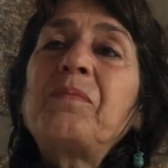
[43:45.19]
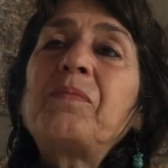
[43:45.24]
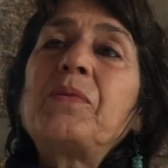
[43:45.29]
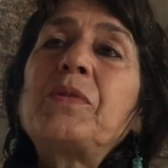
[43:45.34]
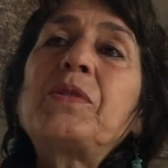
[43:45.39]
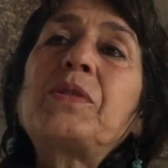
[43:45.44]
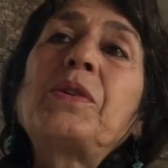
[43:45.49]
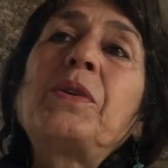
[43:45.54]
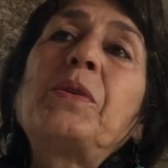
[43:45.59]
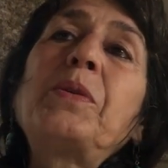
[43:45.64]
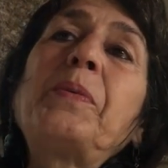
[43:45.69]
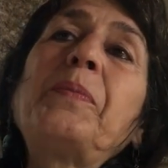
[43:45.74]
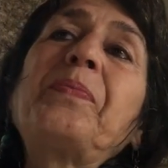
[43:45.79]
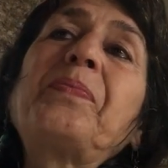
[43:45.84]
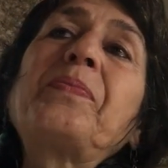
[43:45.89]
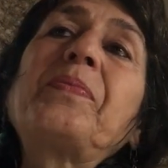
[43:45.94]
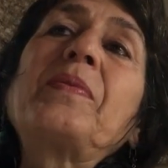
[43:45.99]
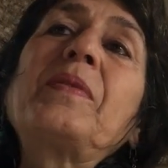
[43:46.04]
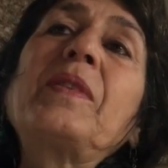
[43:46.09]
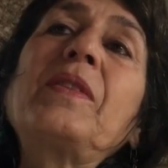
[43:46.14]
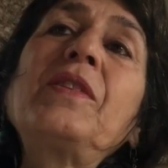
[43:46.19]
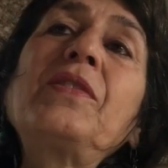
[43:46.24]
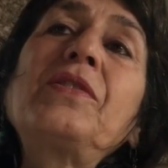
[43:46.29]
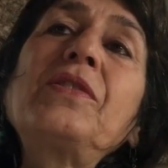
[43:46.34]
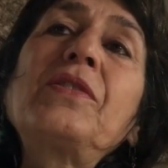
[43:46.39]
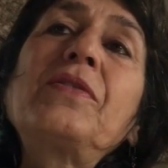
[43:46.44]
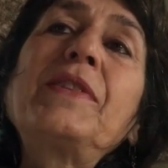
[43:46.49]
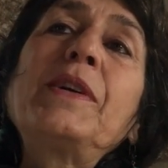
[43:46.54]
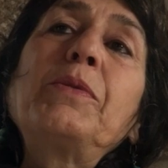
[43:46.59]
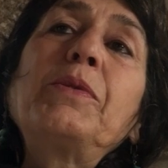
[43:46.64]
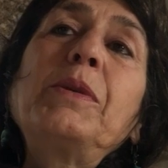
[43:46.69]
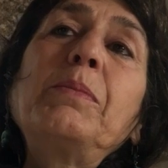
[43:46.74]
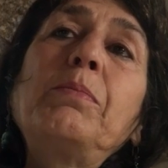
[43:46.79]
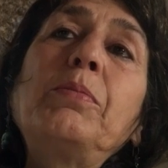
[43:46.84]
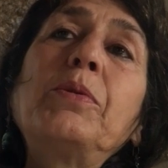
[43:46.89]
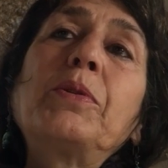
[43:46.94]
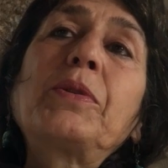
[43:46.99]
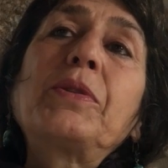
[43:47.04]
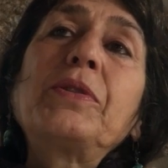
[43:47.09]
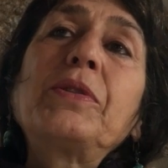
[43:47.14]
So this is very
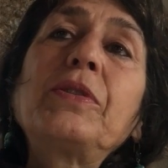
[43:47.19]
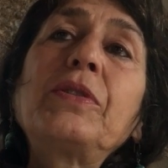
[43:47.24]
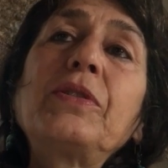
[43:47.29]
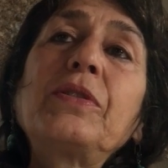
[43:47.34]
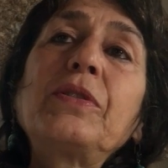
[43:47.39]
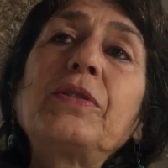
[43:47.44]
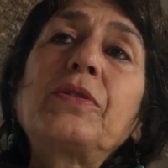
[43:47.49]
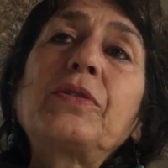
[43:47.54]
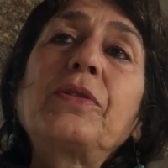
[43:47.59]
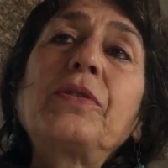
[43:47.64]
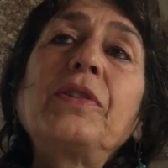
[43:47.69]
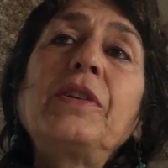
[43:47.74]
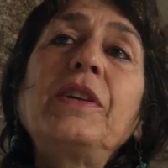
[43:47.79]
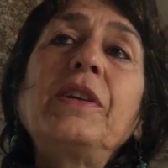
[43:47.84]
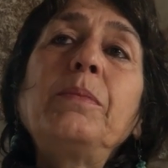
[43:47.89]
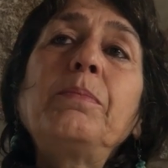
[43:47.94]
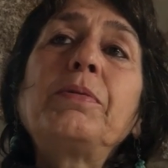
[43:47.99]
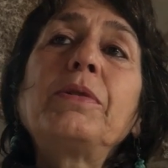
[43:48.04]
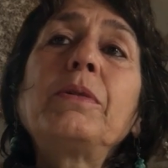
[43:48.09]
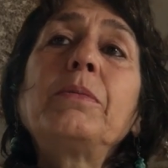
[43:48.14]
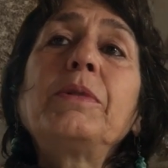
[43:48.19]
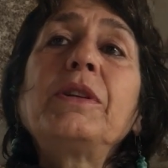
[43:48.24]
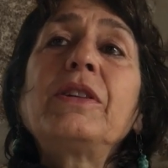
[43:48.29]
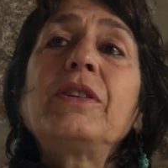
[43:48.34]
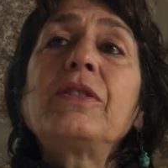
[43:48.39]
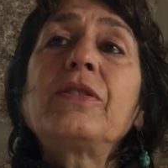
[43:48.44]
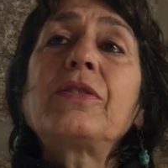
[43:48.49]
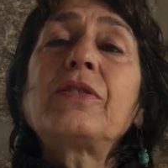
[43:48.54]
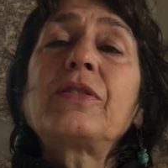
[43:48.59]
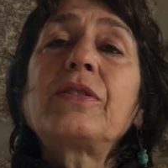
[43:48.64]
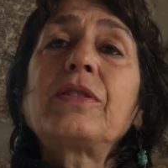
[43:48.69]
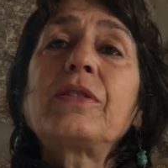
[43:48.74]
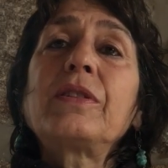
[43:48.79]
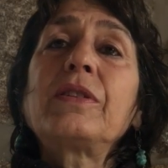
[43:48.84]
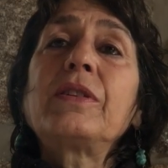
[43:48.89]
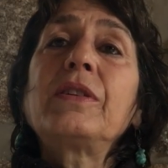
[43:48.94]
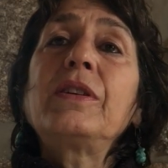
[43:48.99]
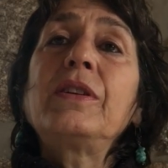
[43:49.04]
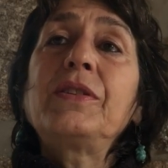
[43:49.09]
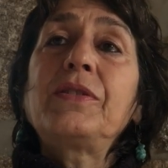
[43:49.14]
important. So the impermanence
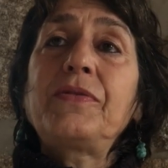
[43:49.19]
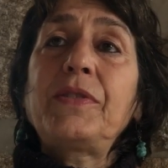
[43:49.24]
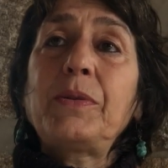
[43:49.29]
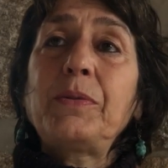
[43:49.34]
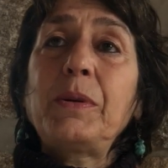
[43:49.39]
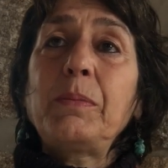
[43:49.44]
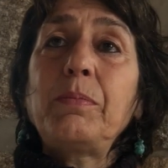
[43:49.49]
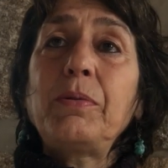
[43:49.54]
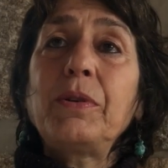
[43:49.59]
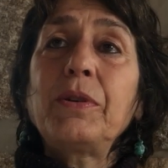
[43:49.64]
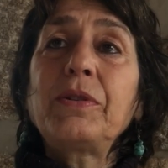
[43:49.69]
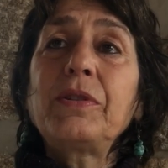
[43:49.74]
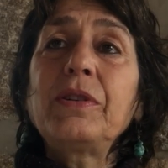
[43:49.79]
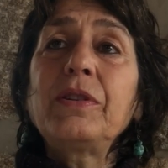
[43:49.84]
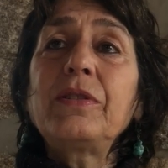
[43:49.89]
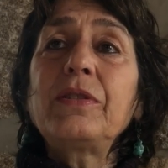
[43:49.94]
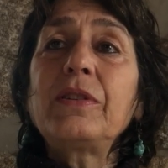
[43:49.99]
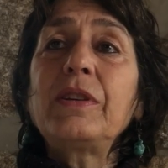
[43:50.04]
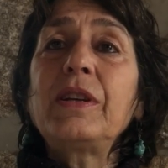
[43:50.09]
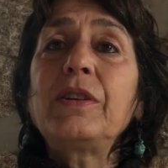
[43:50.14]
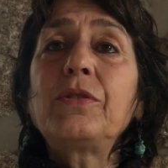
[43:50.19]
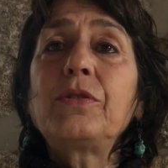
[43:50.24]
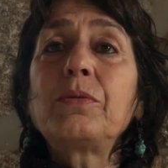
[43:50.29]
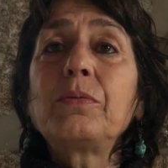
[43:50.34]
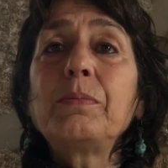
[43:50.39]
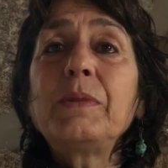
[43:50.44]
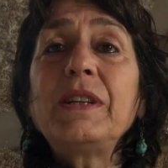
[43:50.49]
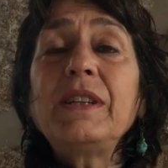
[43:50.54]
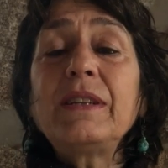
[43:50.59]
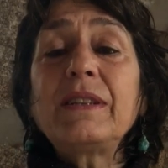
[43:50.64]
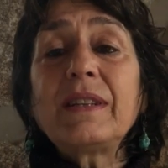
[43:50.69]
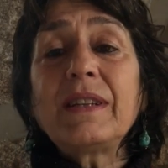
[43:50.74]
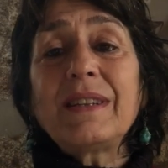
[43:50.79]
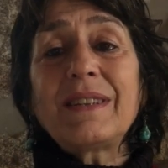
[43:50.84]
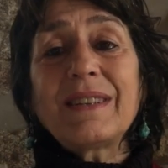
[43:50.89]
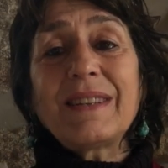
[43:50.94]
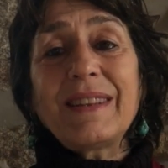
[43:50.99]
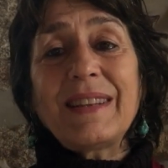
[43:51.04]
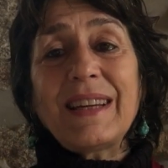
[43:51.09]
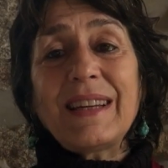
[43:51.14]
is very important. And to meditate
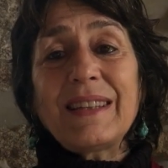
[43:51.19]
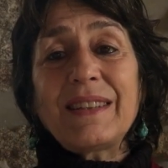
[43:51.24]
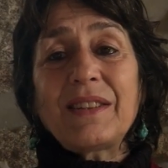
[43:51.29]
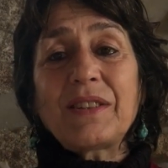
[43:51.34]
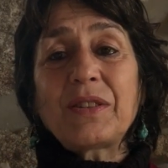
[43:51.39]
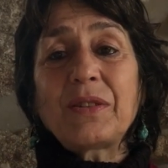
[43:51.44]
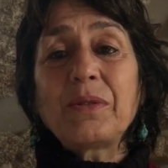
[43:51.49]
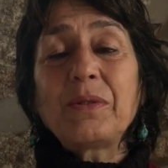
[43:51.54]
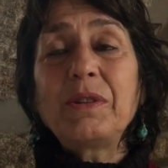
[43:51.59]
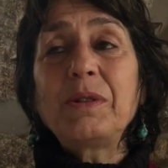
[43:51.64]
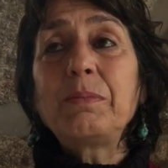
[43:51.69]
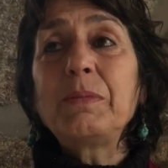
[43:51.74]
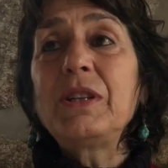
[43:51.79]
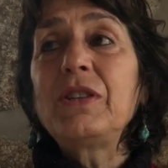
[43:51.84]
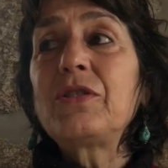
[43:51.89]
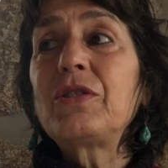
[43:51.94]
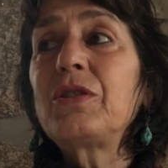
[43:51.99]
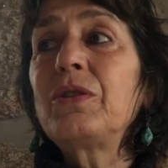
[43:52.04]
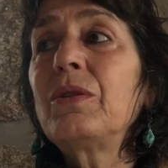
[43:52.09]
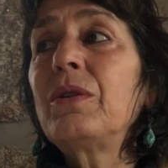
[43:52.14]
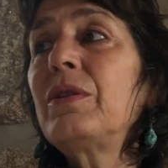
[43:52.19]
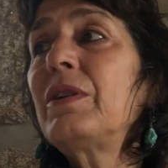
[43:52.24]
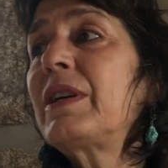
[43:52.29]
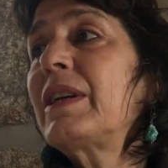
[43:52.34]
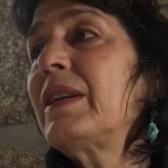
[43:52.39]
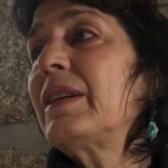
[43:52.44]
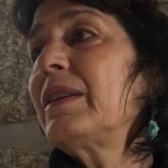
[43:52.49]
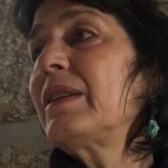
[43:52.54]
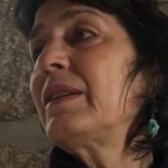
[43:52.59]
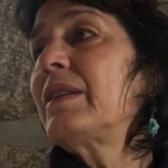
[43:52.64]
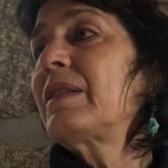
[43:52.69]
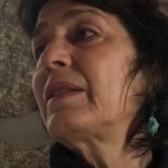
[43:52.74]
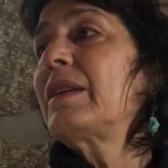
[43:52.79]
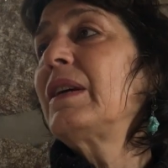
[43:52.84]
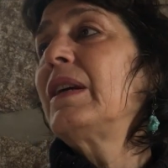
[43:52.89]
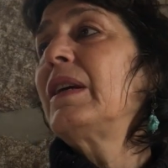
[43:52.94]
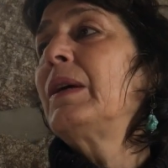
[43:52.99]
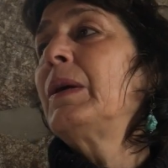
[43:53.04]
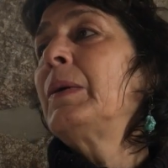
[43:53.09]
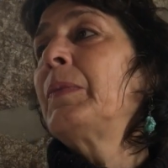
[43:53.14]
on that, so it means you look at it.
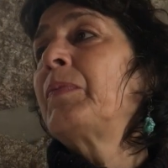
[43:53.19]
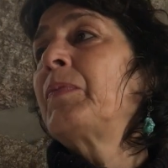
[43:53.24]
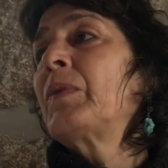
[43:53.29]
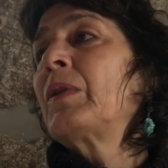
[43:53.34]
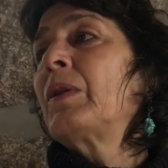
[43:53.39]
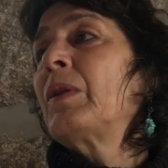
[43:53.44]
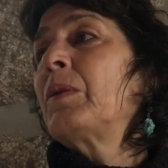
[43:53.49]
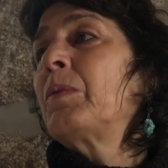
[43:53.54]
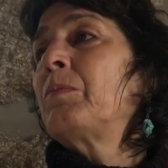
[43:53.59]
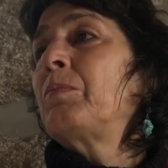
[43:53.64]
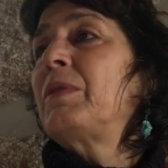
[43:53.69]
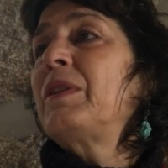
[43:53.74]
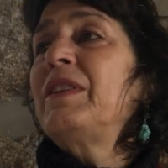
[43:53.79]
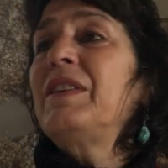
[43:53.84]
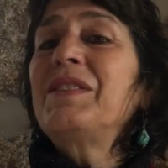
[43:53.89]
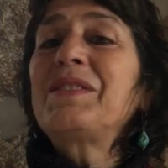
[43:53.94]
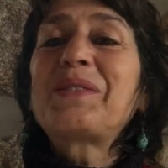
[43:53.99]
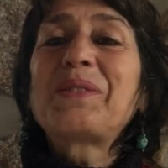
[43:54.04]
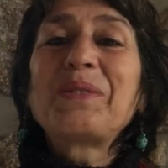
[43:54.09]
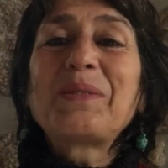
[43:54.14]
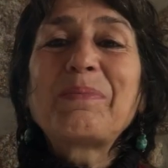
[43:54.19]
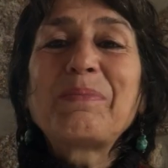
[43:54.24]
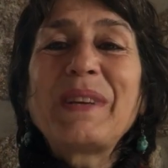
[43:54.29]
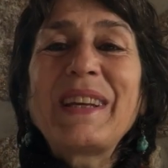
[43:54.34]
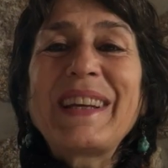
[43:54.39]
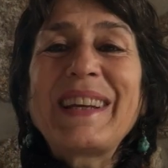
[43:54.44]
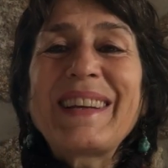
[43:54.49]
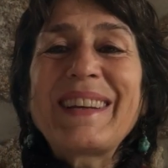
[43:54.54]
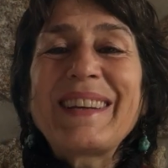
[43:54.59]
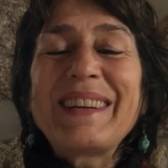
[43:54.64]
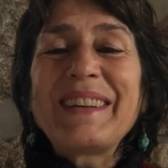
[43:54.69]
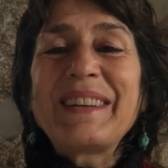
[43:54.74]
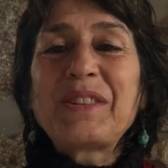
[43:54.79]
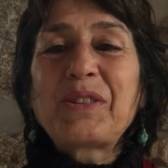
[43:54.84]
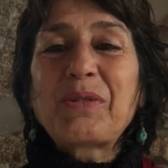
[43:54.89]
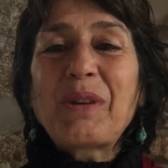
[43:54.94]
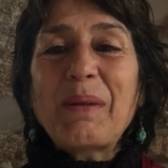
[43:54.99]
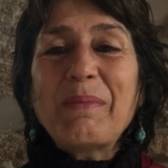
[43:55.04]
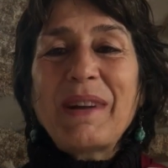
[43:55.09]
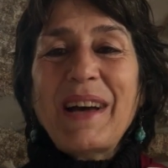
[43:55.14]
Please don't make a
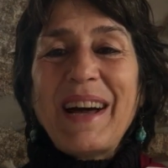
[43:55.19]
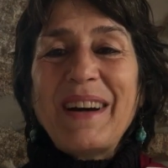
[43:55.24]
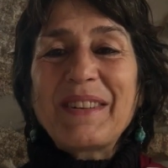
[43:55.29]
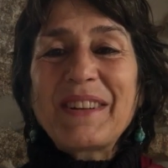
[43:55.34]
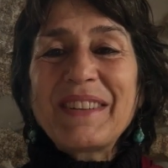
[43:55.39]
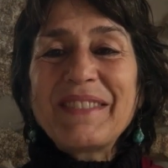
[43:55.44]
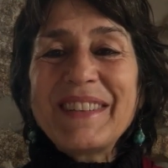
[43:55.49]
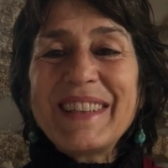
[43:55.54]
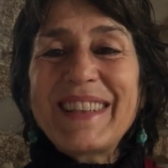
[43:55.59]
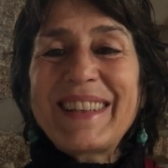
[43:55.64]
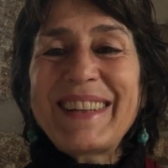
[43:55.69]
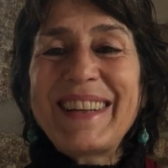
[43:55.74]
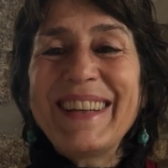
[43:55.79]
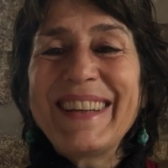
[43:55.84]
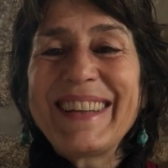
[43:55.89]
drama out of it.